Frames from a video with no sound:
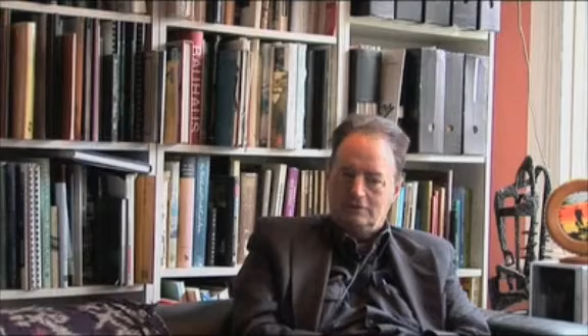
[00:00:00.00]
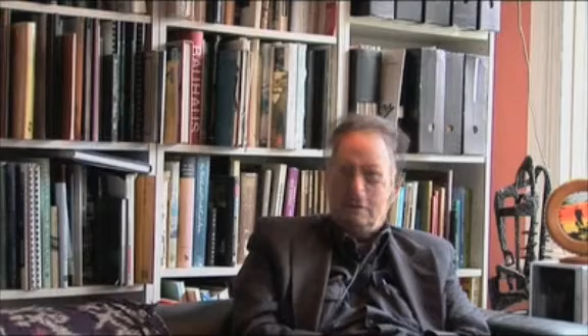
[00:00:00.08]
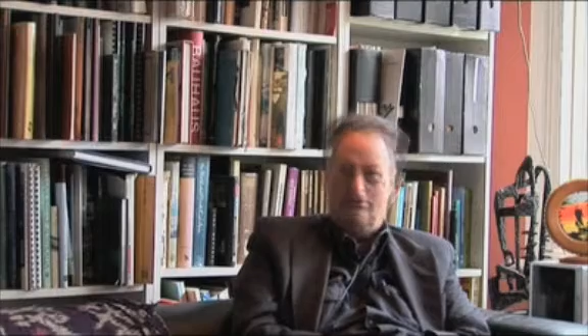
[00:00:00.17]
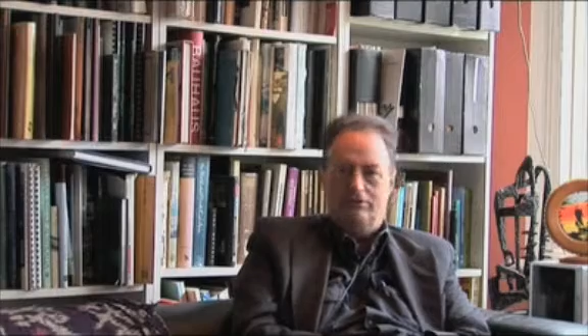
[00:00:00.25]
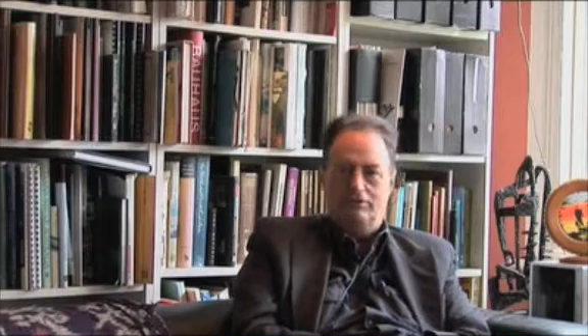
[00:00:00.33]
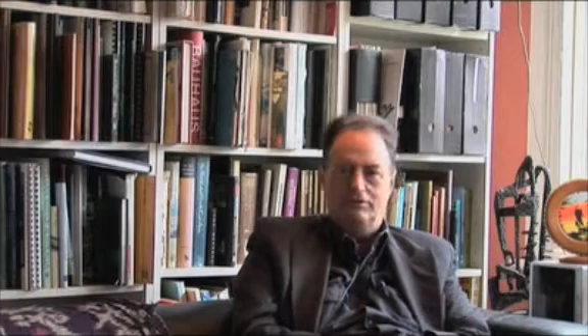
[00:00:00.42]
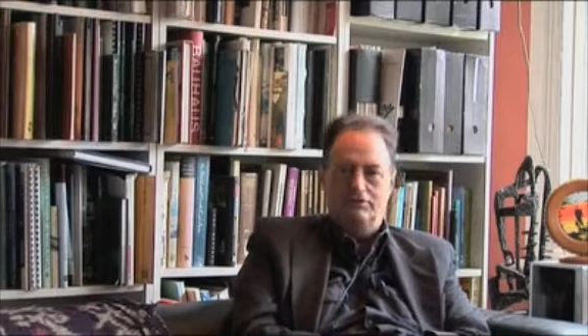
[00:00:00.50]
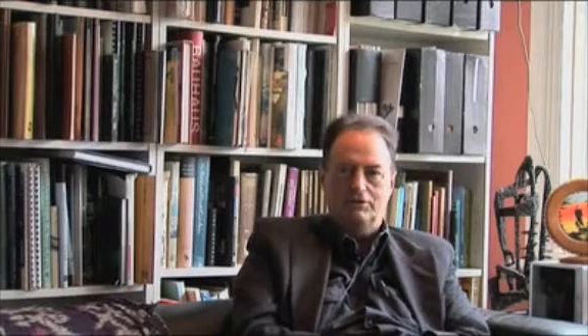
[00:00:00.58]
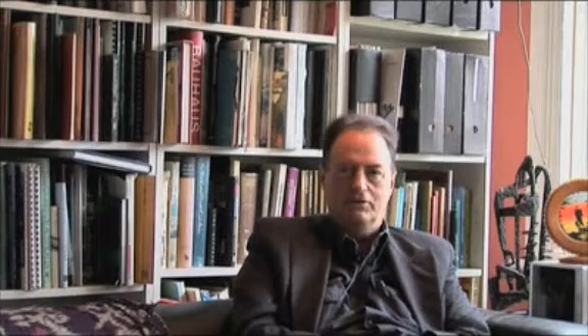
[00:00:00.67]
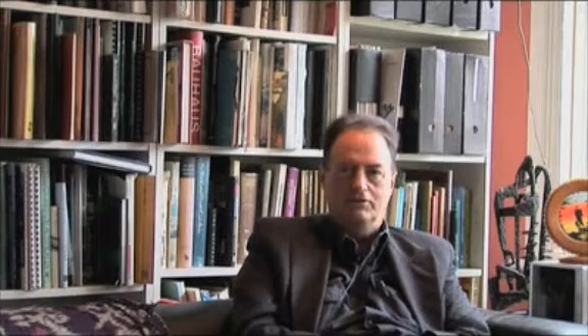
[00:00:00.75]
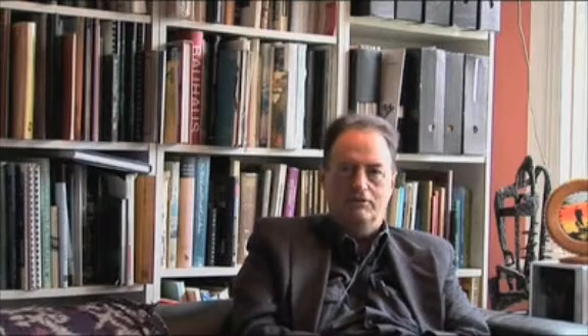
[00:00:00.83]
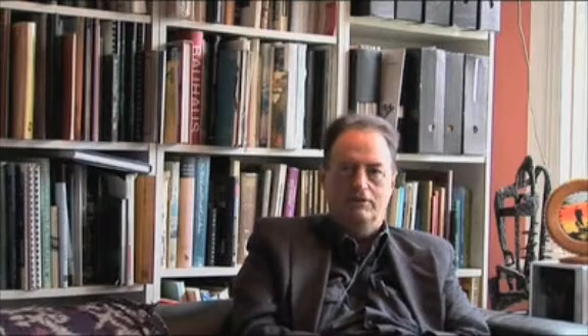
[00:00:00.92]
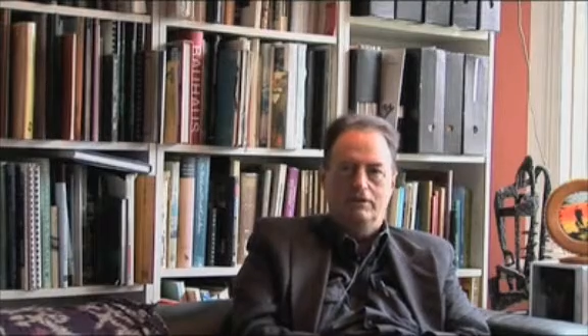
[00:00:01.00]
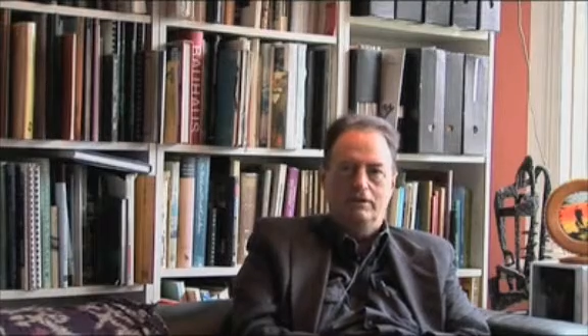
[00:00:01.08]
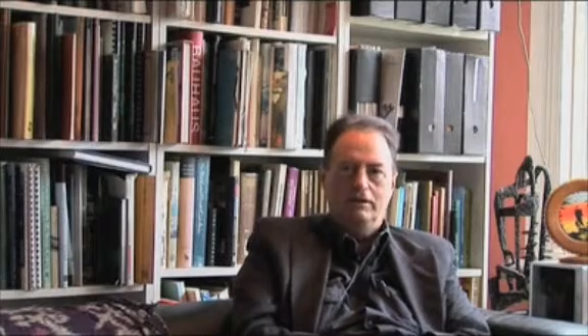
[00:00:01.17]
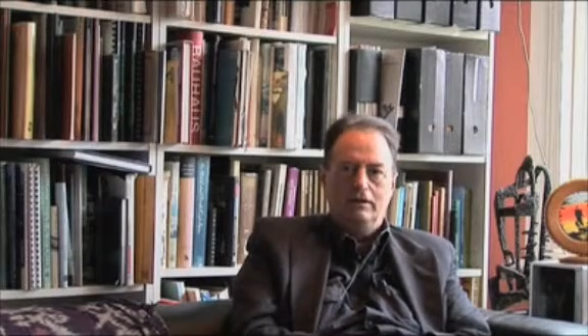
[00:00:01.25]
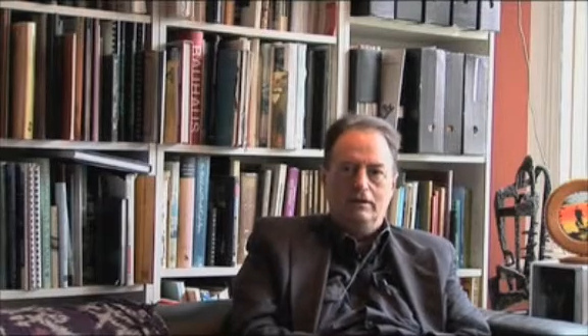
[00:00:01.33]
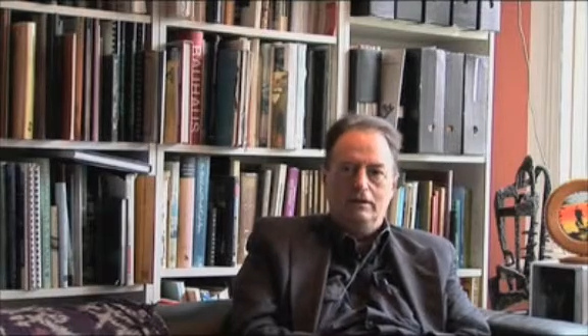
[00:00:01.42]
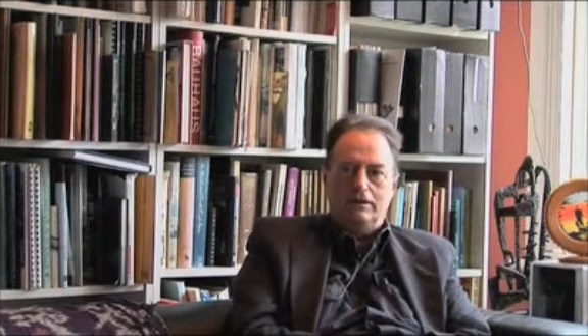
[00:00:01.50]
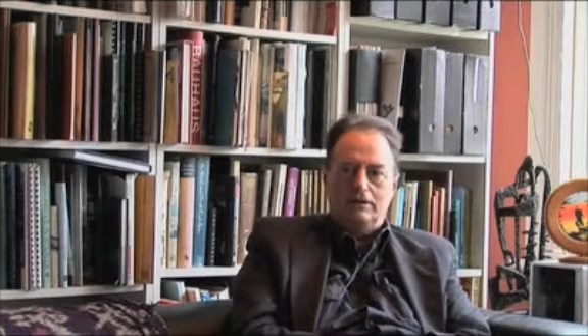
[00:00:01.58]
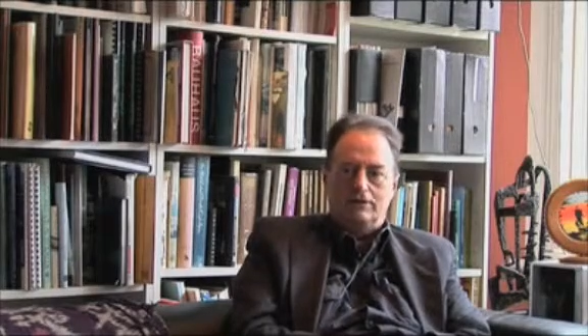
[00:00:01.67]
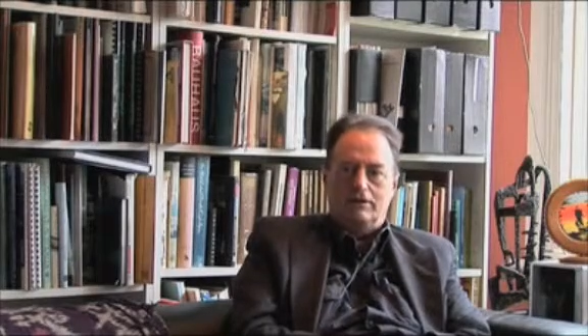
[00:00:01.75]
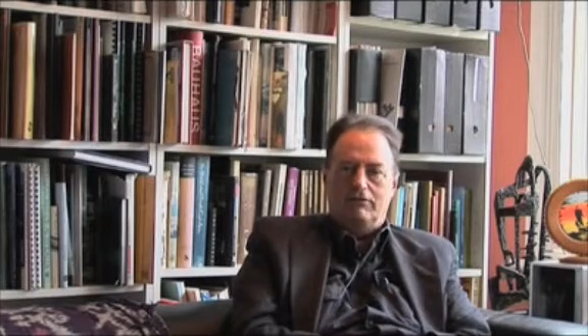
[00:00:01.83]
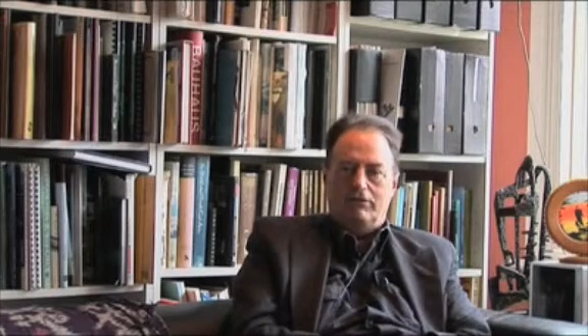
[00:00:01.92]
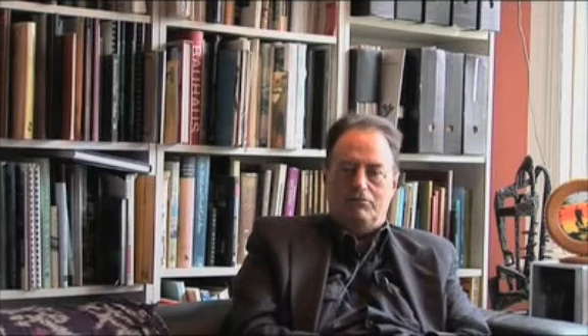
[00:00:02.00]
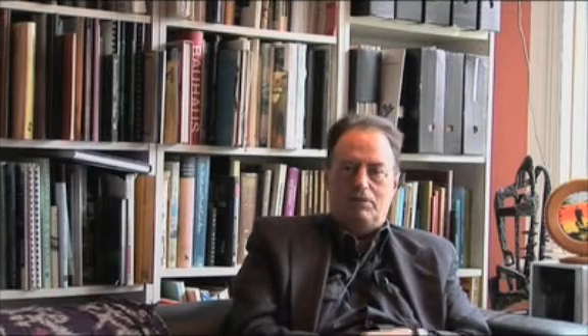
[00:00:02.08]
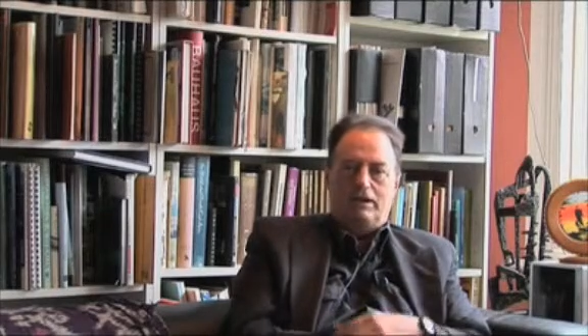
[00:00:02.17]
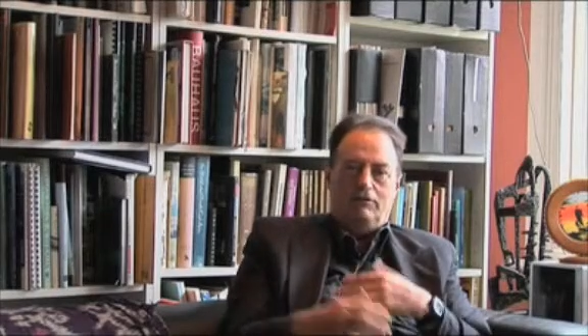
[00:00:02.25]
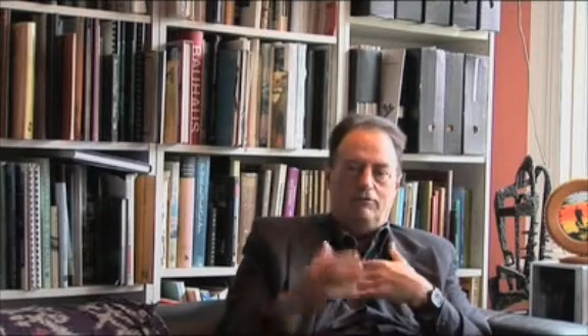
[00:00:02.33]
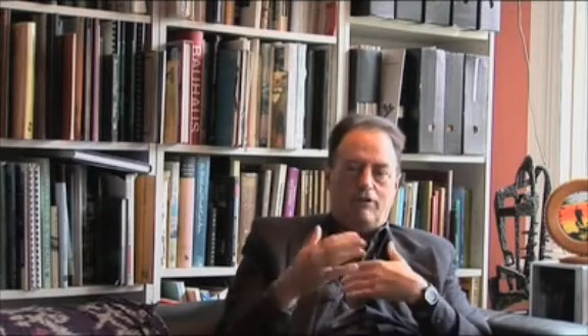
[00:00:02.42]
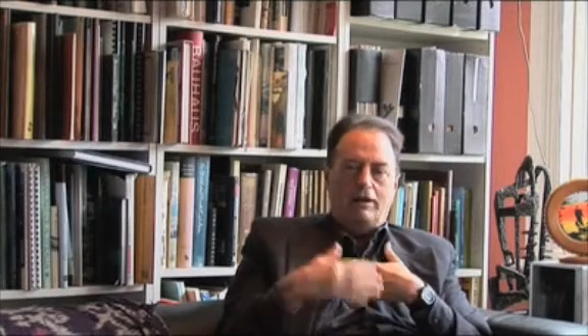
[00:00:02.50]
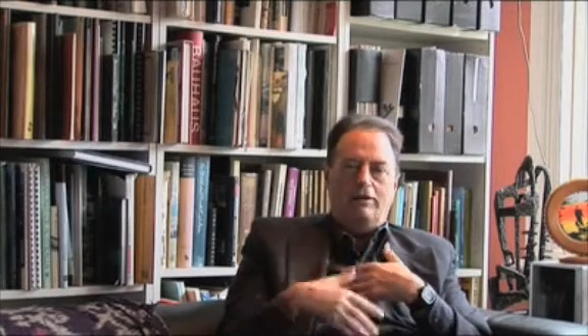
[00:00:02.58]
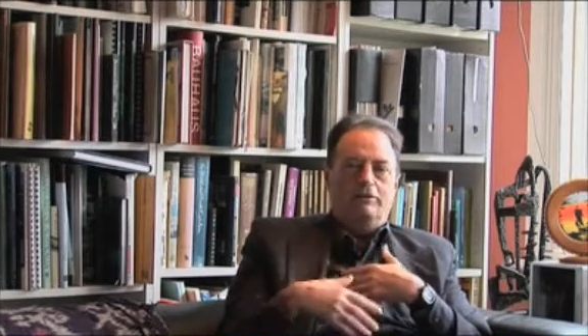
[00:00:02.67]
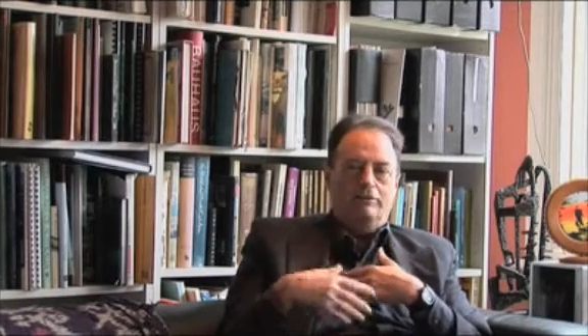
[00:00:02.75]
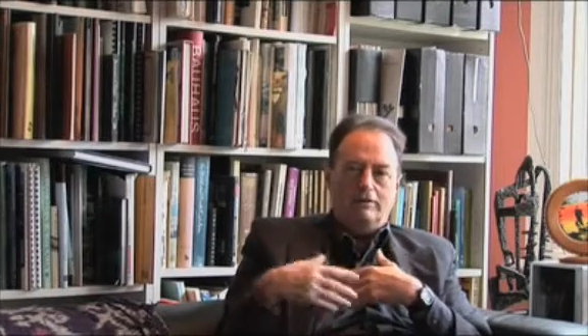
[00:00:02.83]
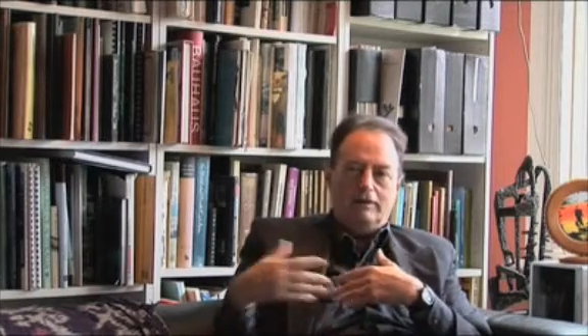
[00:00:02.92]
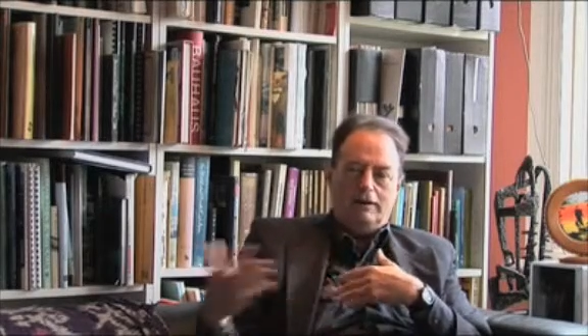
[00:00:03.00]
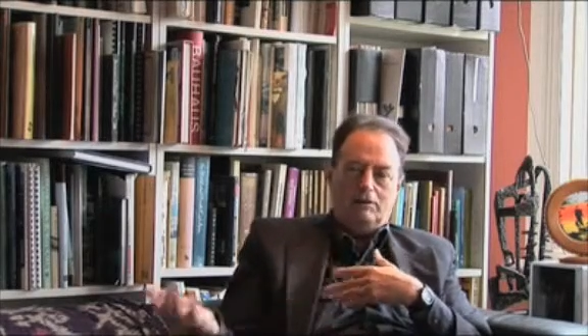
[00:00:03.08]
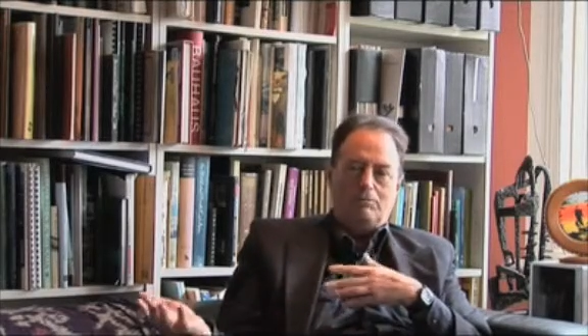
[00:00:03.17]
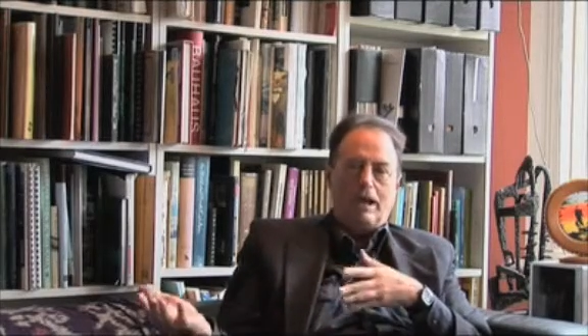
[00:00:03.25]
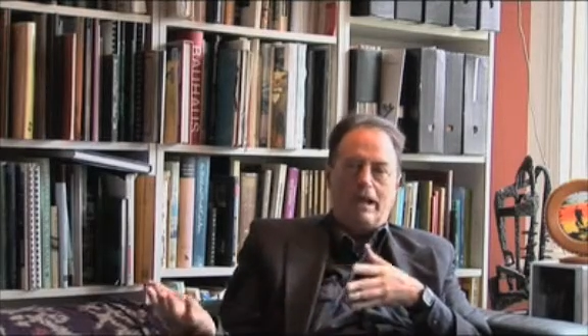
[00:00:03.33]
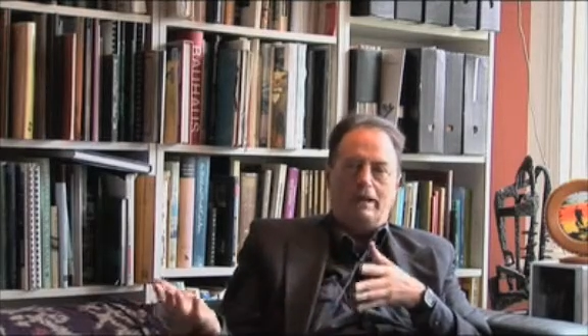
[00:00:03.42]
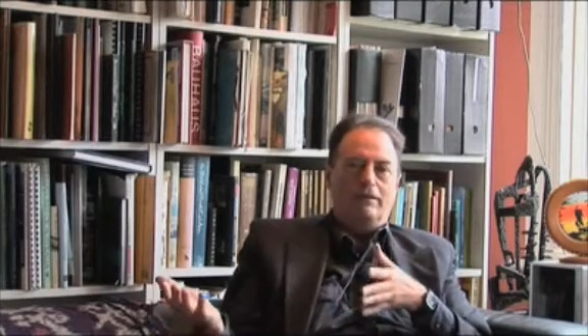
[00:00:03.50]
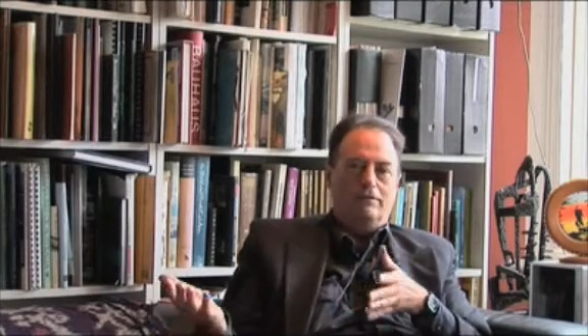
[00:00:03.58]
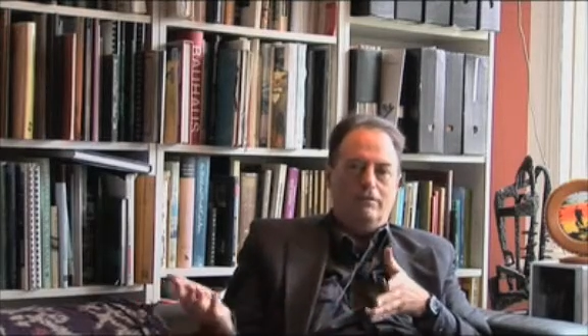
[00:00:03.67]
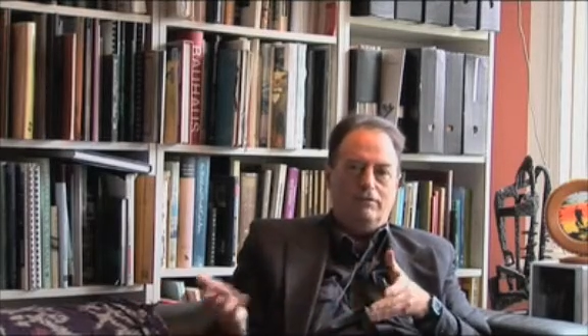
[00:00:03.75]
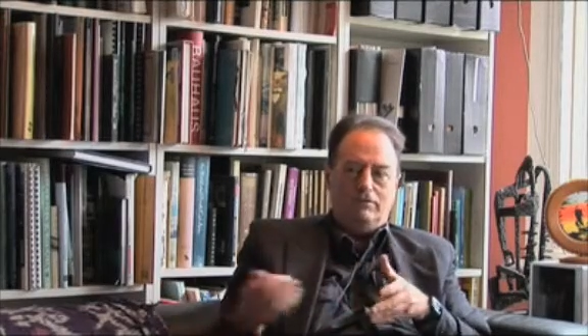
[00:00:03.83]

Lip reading: So there's a lot of, instead of there being a front and a back,